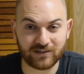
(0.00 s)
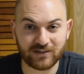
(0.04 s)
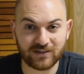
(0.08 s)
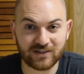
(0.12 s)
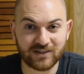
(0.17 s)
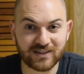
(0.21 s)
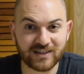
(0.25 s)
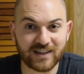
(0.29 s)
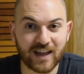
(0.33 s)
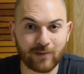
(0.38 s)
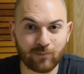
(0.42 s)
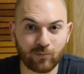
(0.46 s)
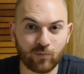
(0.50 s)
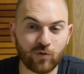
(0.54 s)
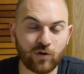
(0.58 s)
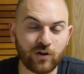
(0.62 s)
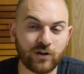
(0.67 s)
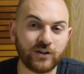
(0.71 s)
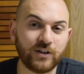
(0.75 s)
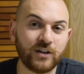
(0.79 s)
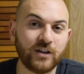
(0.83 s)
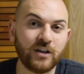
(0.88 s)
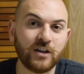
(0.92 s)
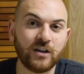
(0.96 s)
Step
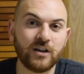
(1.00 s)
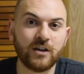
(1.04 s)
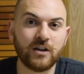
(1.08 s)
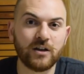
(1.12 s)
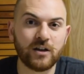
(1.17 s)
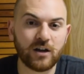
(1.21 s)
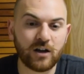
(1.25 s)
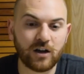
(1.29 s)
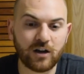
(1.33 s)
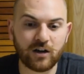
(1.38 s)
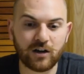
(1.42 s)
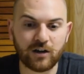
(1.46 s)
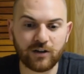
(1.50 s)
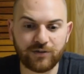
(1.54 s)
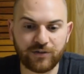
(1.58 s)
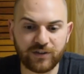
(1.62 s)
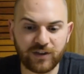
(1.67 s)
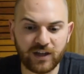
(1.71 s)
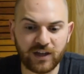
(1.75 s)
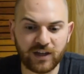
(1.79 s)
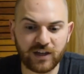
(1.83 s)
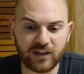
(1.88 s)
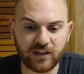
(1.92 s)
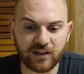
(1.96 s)
one on
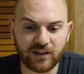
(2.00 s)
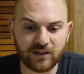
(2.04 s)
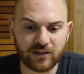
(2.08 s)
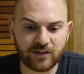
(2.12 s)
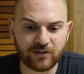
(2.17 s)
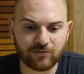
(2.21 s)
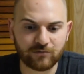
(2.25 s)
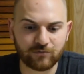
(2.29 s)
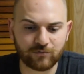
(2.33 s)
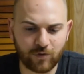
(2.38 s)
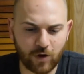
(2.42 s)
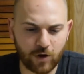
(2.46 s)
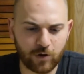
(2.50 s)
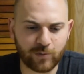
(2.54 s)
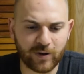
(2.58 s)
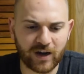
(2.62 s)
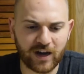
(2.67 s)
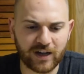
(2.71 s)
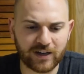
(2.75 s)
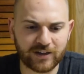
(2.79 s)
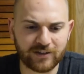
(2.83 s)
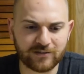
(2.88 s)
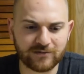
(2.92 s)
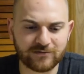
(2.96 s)
the
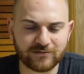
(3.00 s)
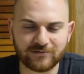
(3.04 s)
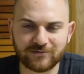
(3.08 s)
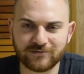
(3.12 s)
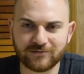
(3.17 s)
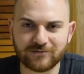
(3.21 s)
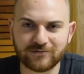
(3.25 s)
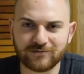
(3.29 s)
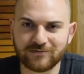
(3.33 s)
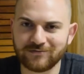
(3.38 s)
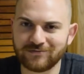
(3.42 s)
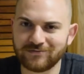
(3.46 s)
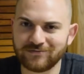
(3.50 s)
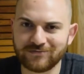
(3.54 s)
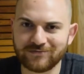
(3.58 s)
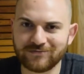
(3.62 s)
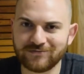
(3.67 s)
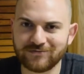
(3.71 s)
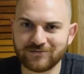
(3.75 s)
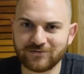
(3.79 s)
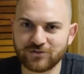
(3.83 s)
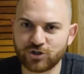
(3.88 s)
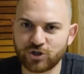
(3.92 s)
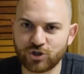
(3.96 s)
robot
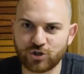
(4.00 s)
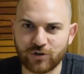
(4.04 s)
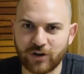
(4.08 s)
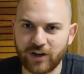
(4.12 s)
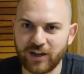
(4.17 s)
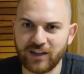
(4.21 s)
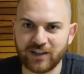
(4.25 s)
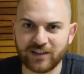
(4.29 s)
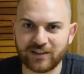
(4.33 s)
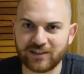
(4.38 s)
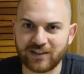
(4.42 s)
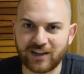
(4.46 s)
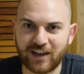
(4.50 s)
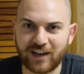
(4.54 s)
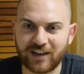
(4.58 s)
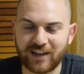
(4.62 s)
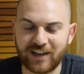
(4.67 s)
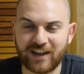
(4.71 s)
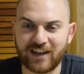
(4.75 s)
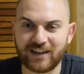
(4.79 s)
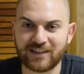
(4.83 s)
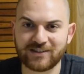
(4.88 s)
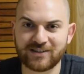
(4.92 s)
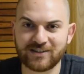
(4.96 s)
train, I
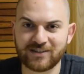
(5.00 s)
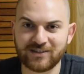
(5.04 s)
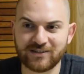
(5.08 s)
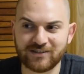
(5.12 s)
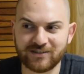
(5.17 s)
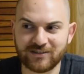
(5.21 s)
guess.